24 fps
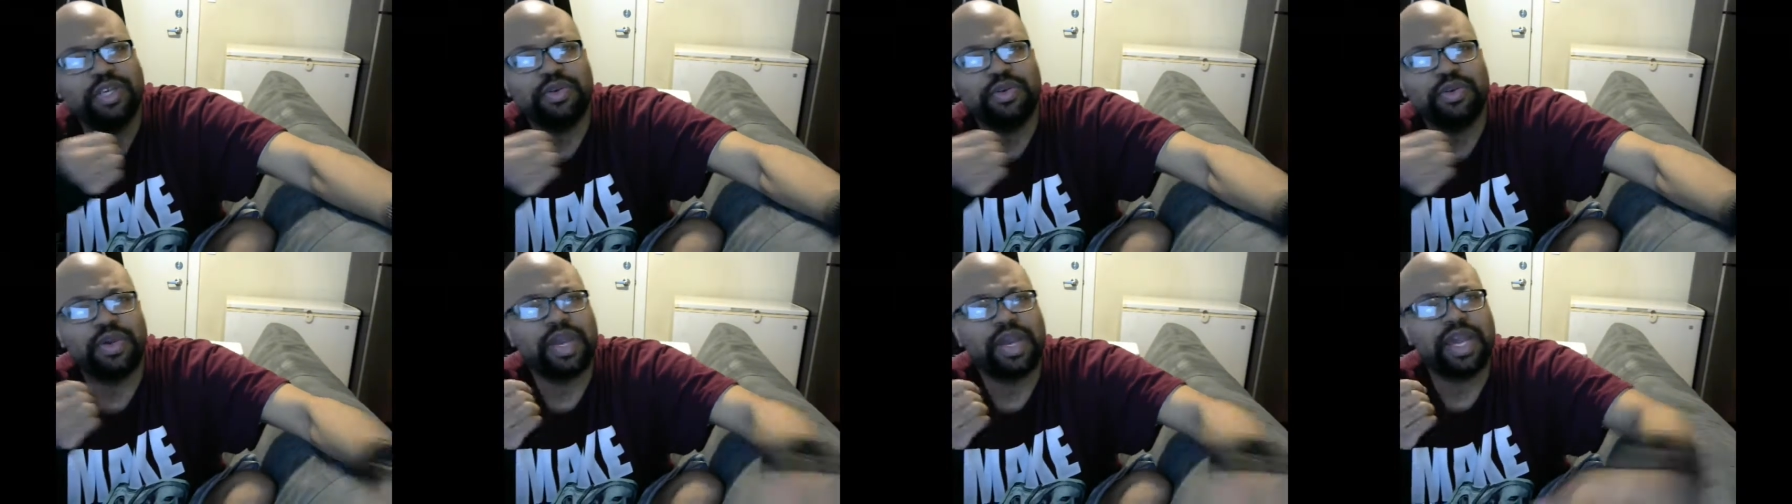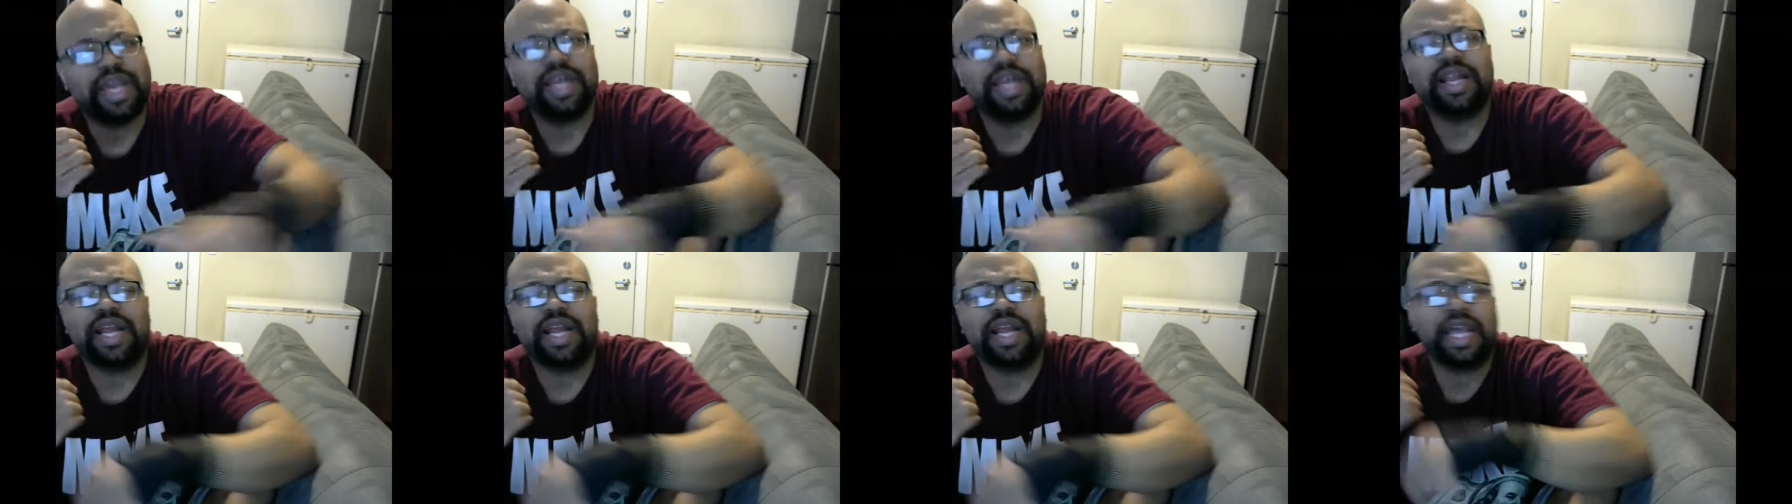you
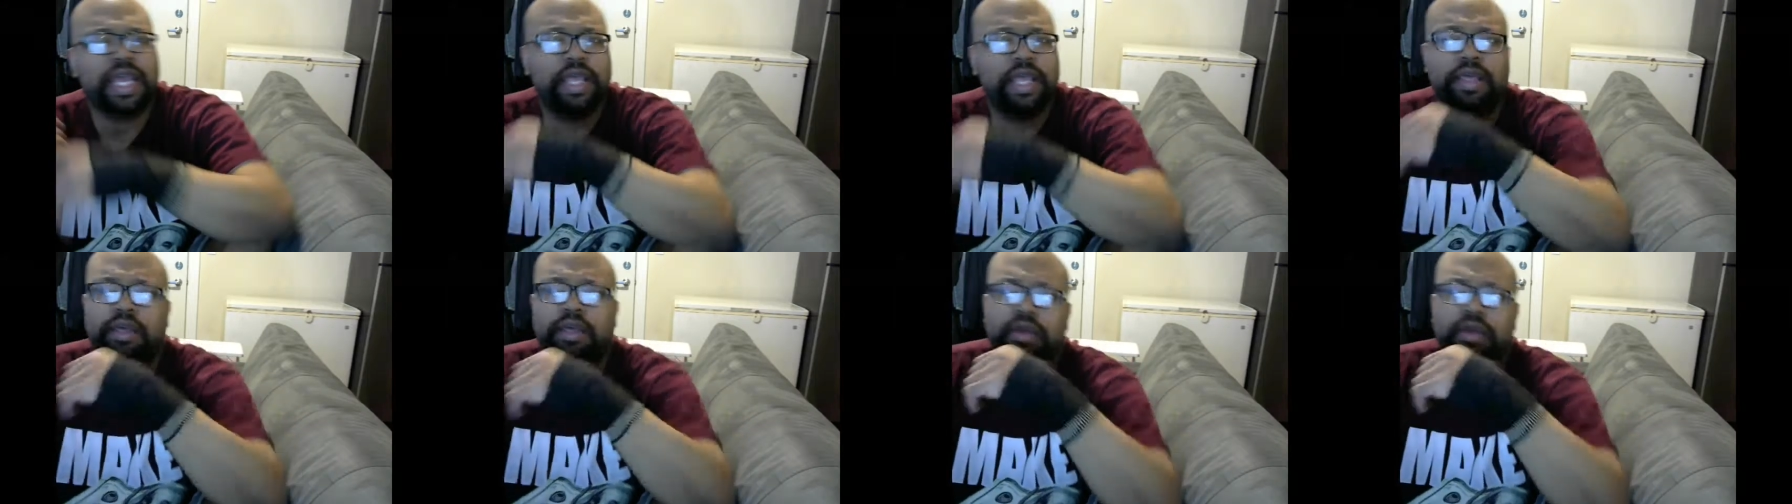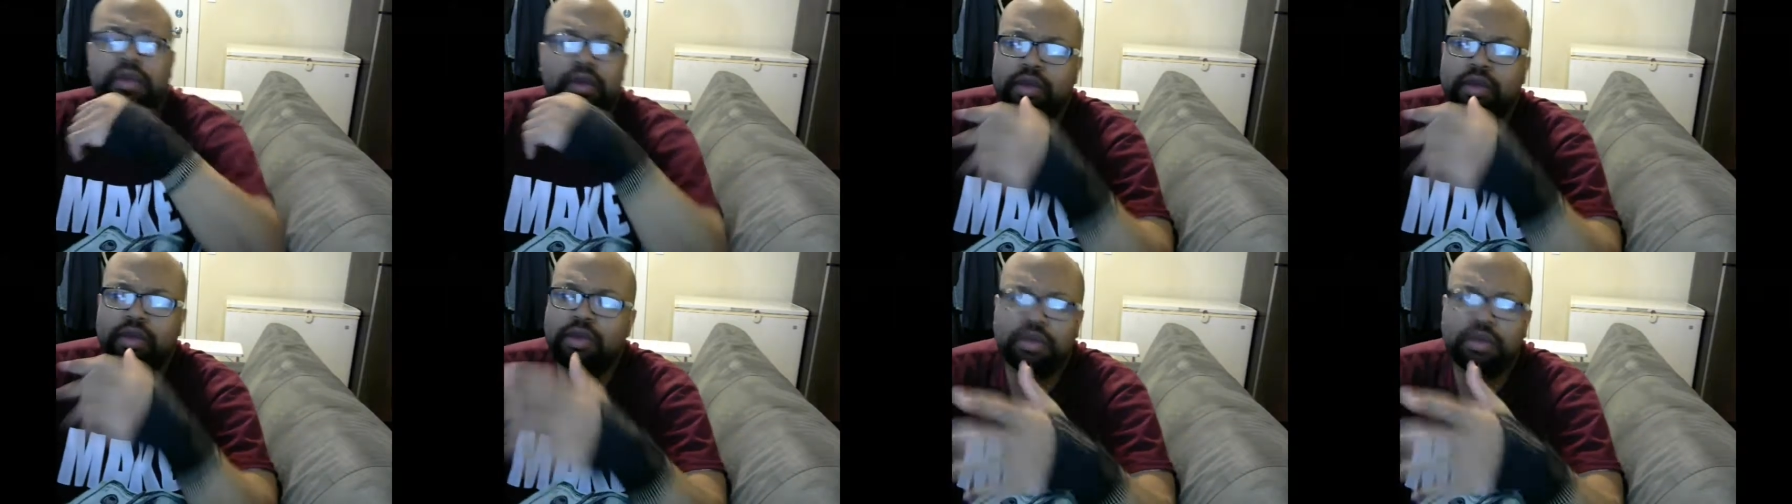had like
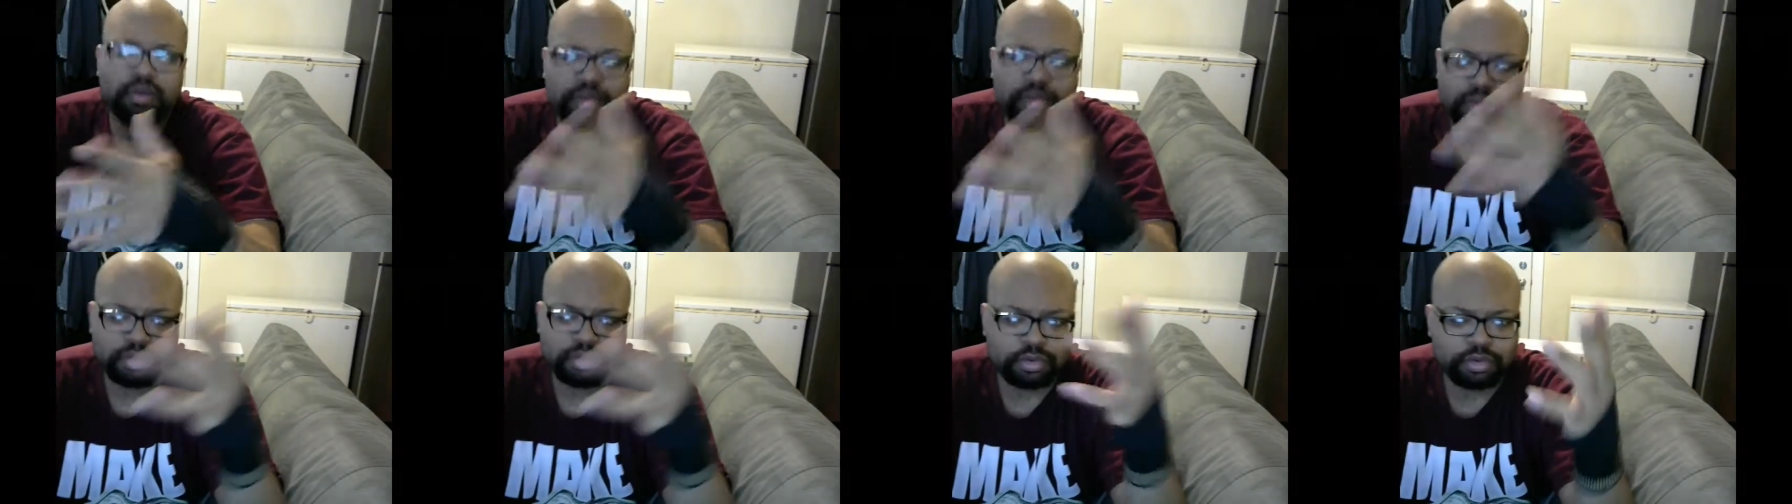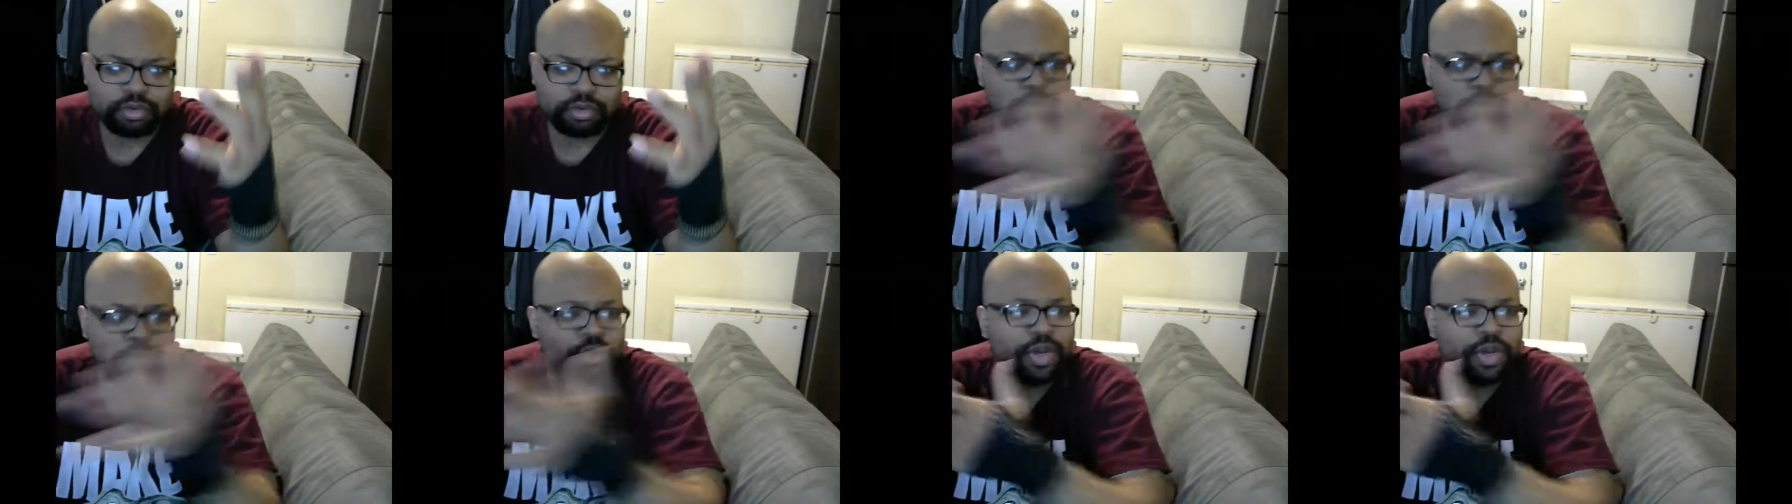
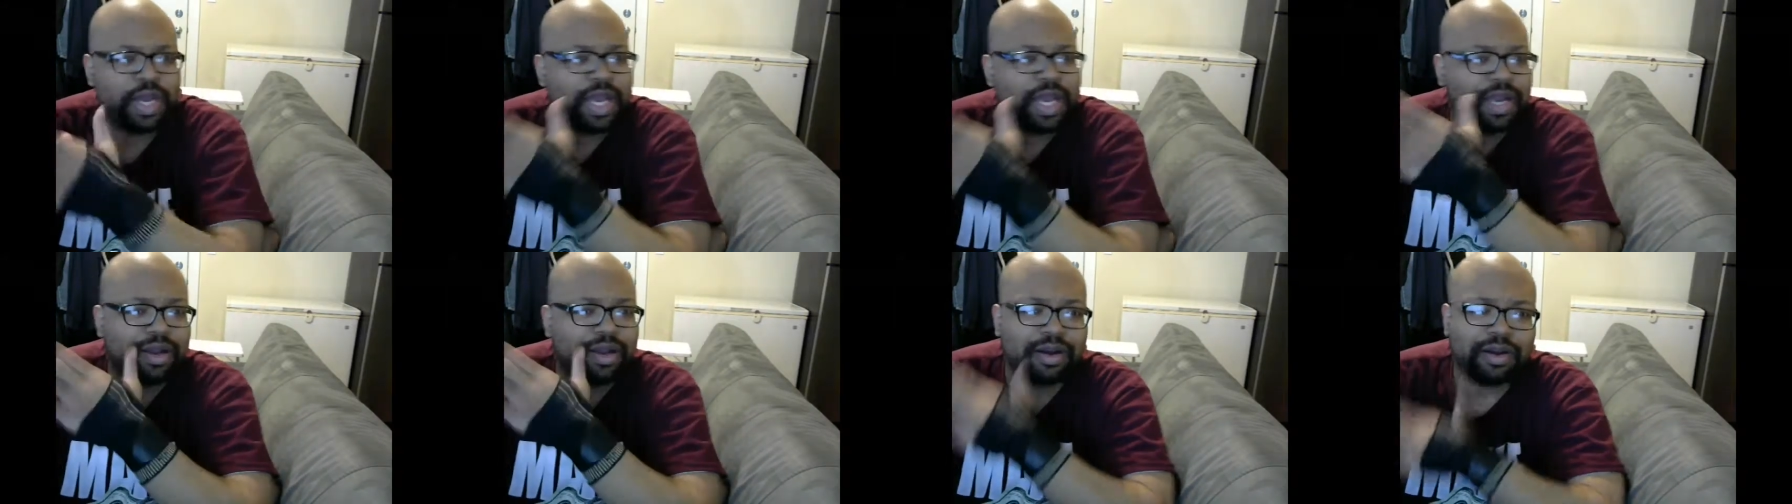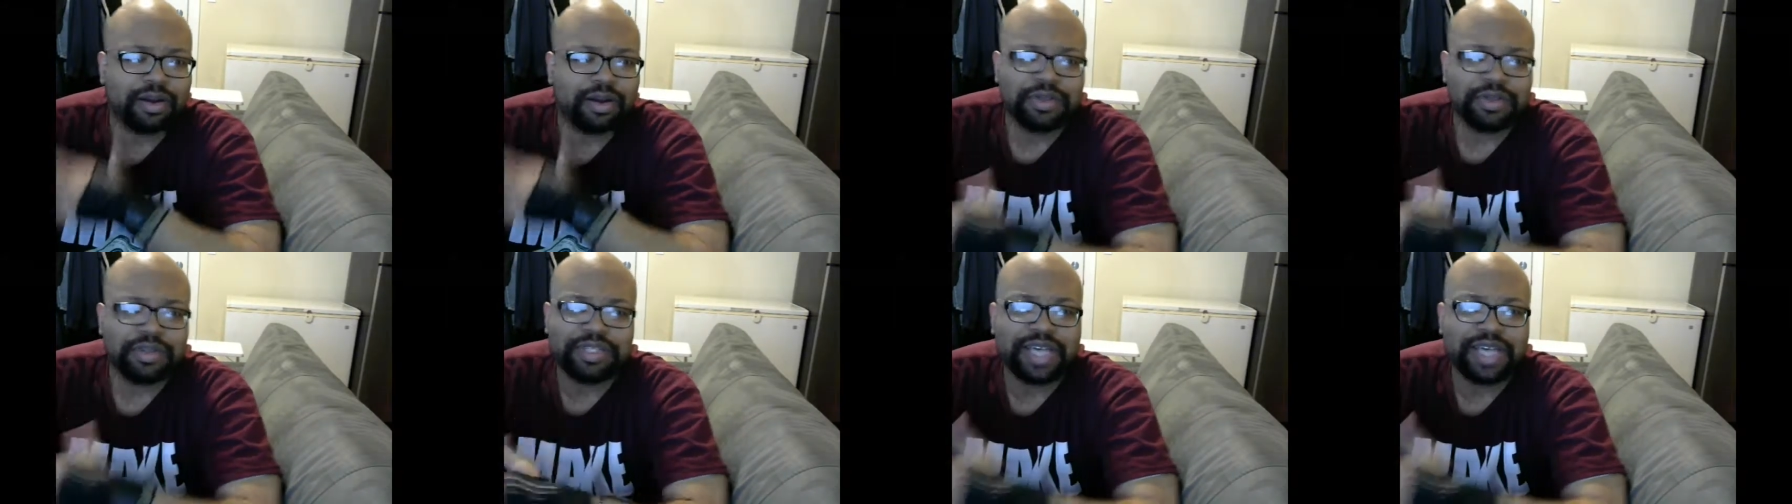you had
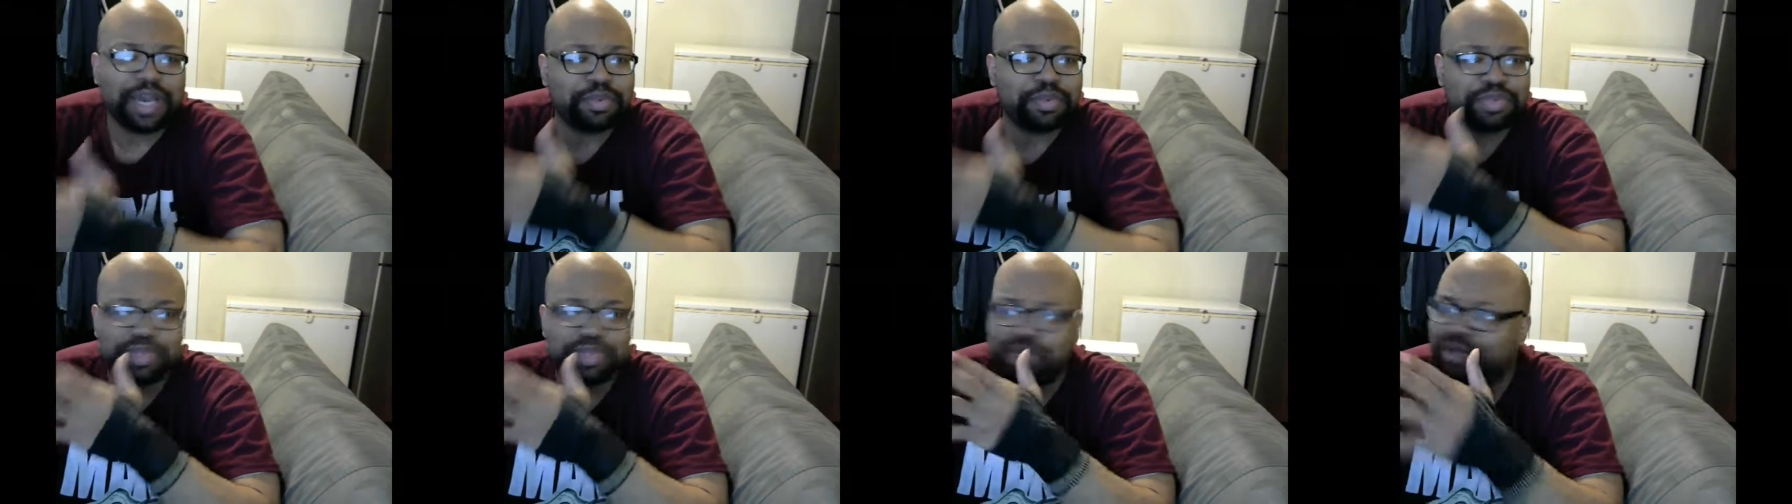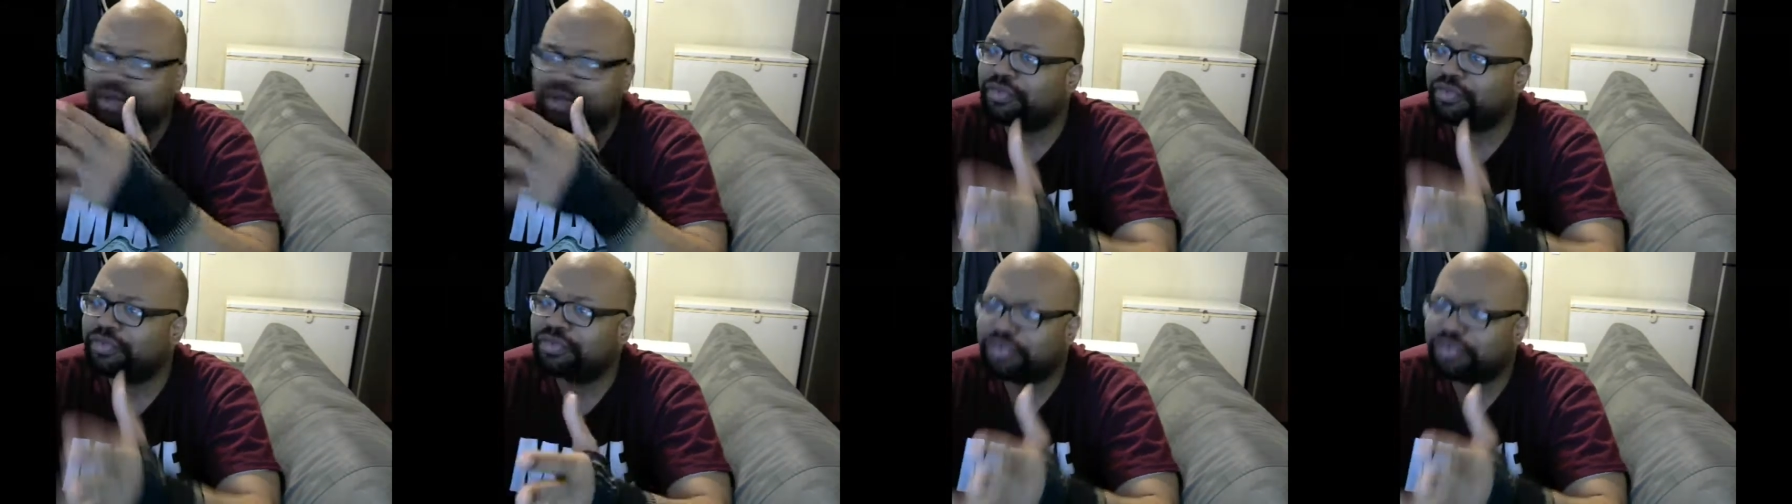all types
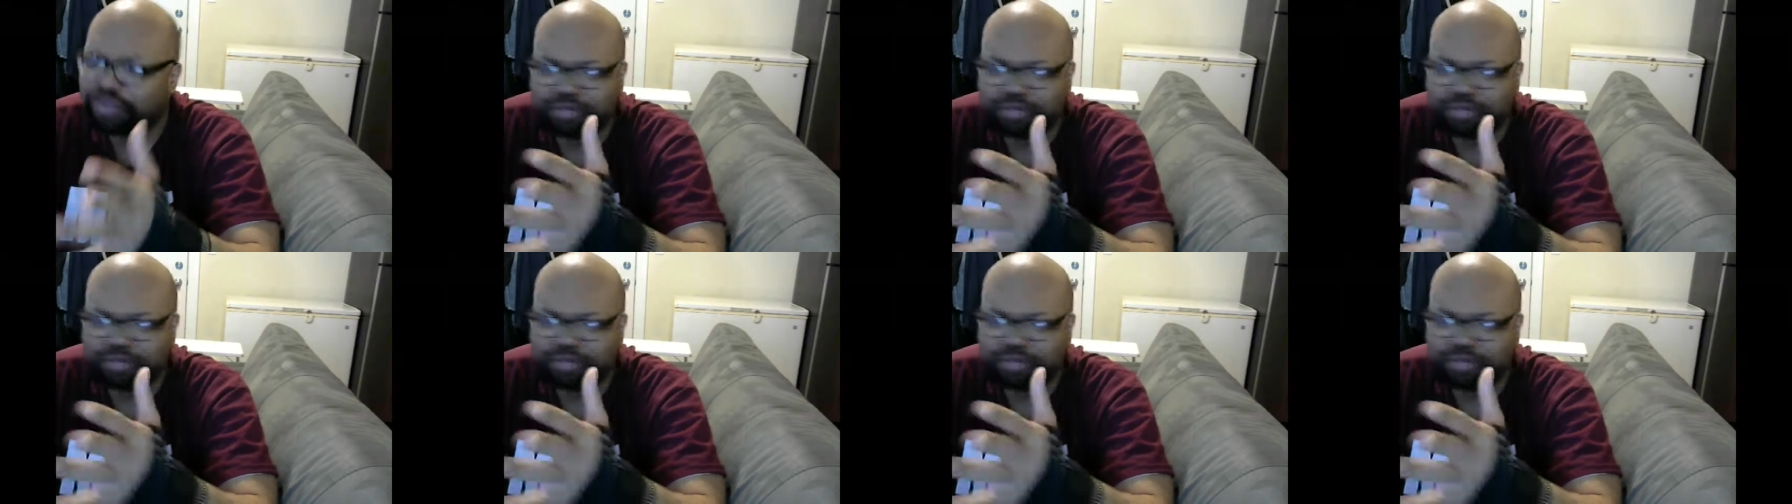of